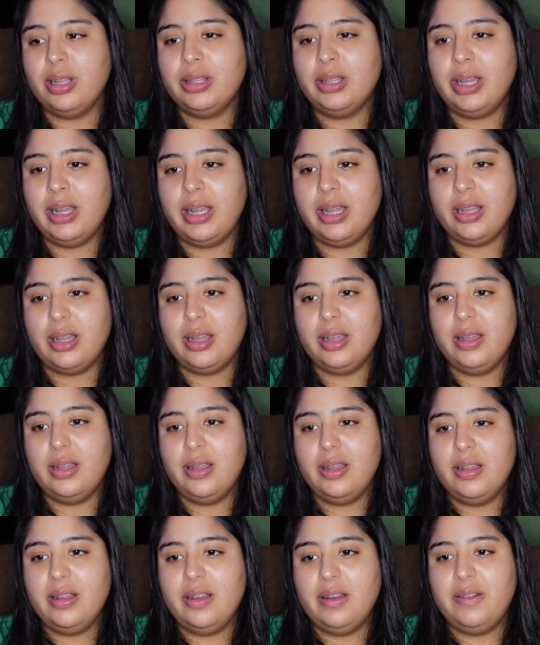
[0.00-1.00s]
Like,
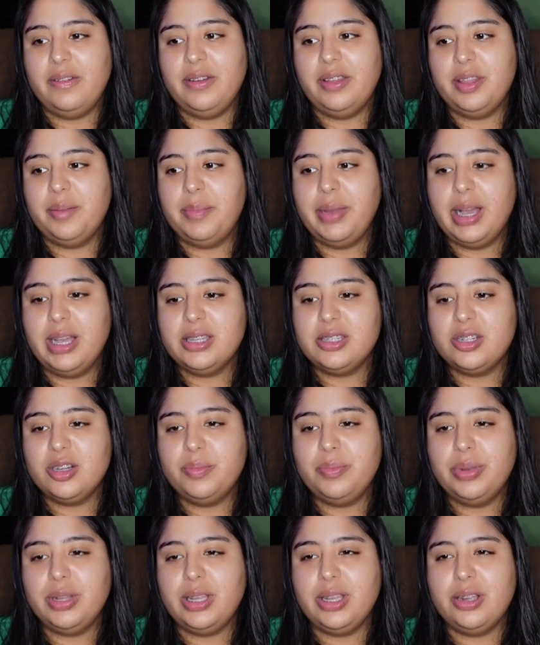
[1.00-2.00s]
for the past
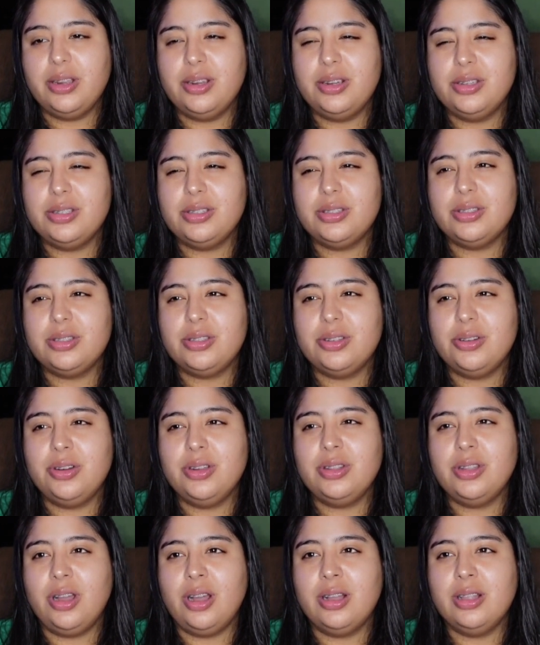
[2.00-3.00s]
couple years
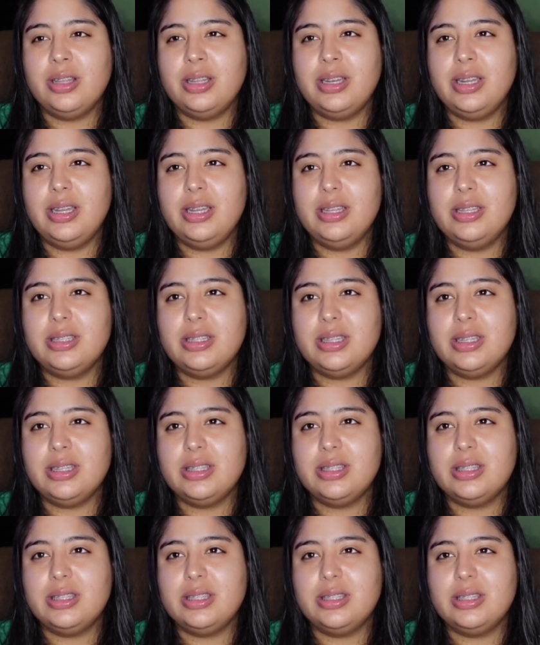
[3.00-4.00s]
during the holidays,
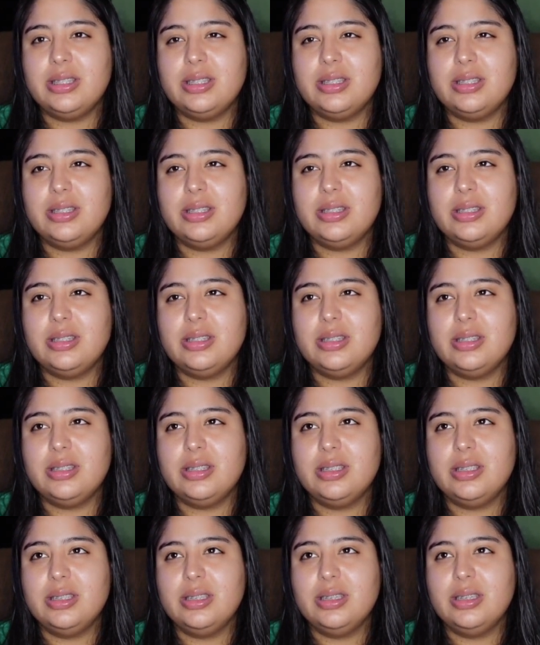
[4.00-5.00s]
it's
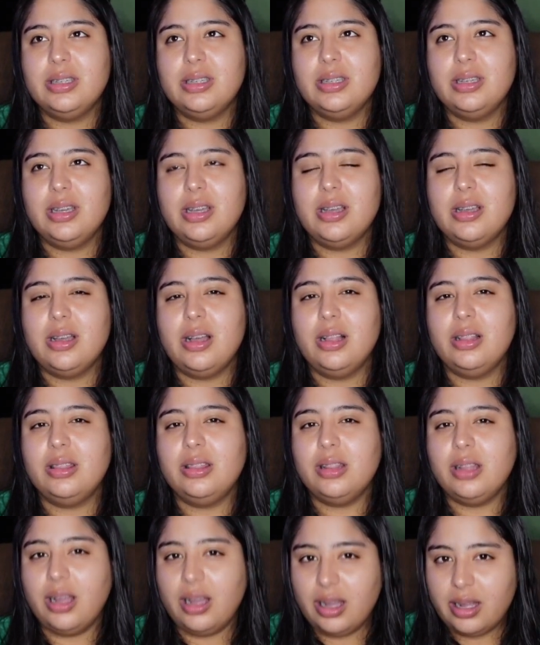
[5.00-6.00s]
a
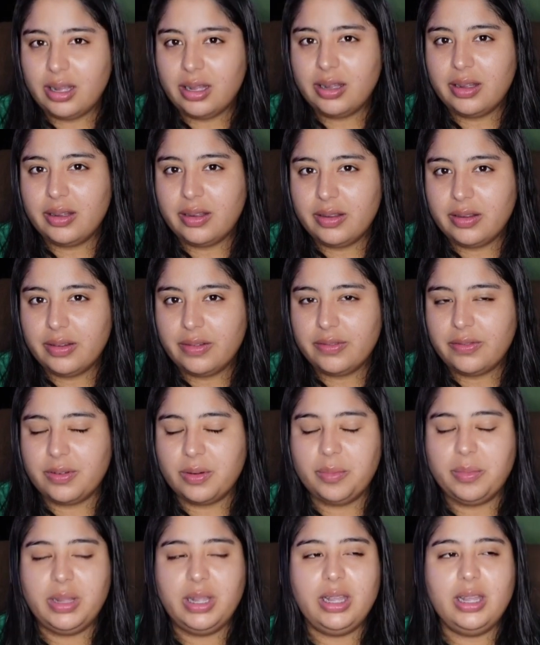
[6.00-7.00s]
lot for
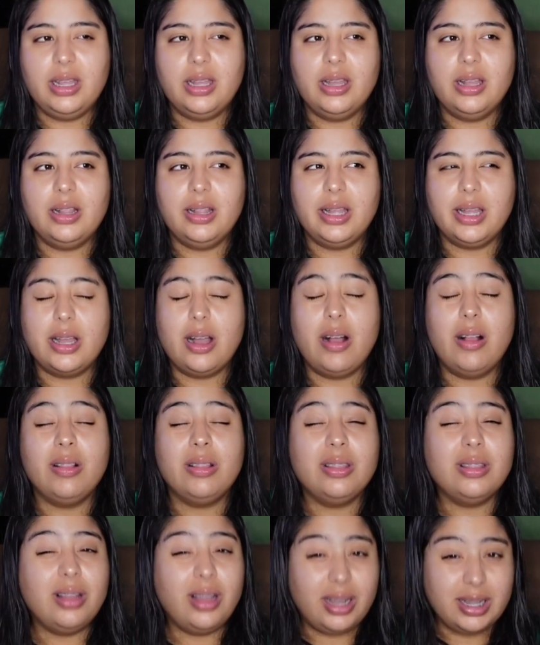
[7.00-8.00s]
me. Like, a
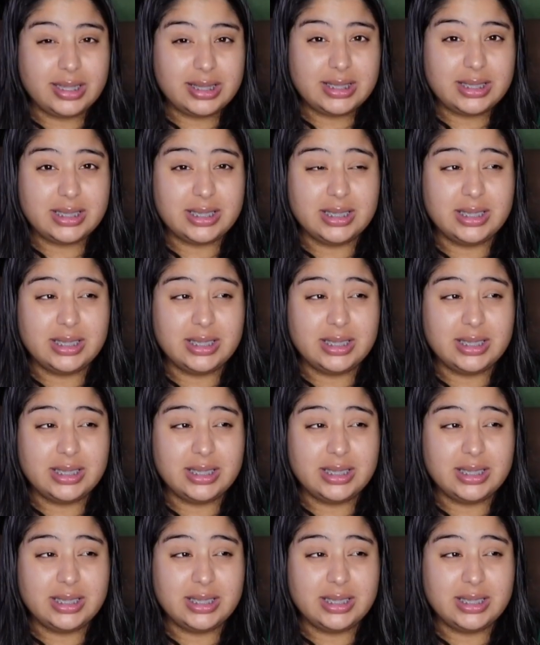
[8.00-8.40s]
lot.